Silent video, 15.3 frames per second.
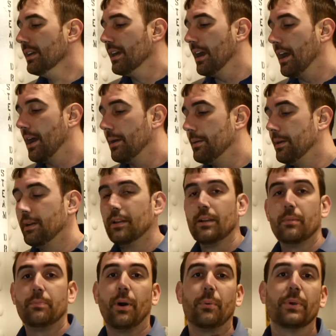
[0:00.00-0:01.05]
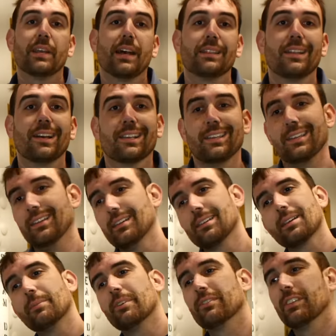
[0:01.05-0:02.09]
Uh, but we got lucky.
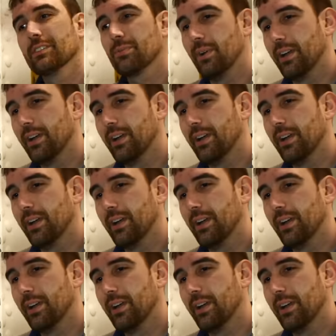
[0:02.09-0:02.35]
Come over this